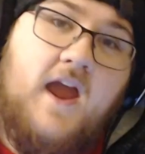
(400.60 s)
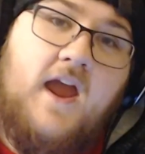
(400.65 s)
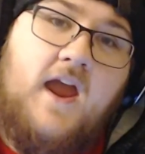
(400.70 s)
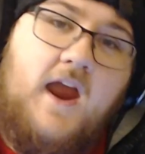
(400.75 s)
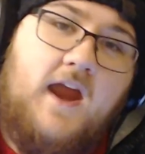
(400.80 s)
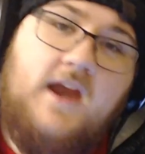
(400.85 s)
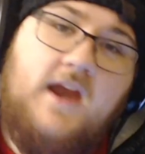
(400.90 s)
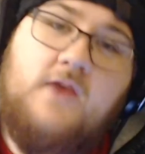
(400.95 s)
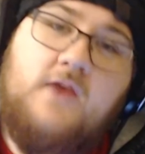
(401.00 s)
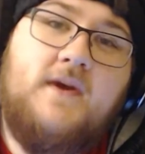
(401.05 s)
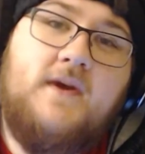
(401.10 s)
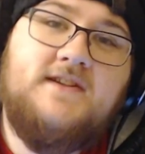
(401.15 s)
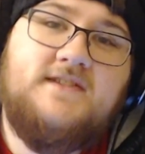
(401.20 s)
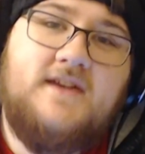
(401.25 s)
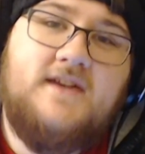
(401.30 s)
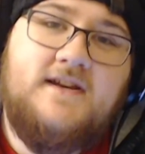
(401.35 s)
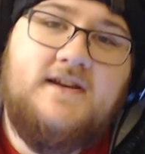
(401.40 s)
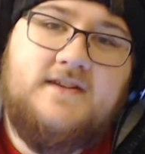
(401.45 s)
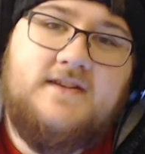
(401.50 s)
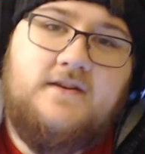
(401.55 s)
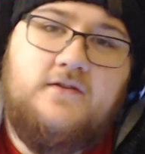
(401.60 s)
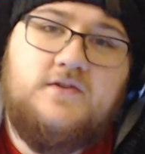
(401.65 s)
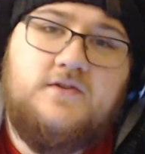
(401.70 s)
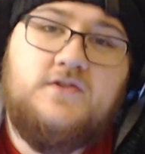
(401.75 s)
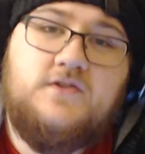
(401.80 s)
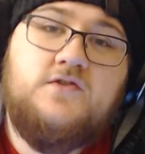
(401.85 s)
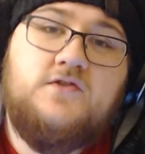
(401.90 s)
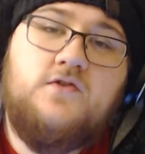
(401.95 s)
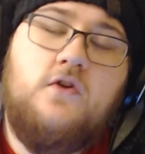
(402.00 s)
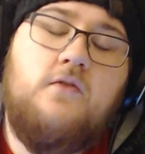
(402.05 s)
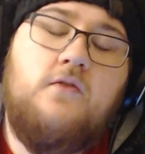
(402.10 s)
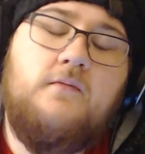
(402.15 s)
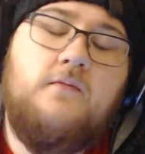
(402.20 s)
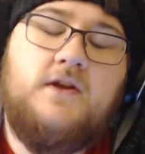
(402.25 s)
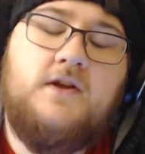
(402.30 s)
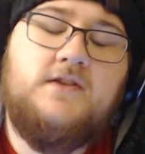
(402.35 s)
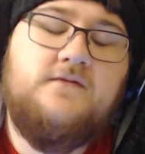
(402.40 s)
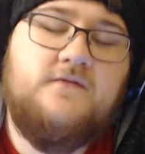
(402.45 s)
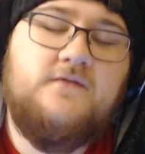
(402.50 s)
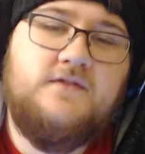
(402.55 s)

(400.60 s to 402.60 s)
Anyways guys, thank you so much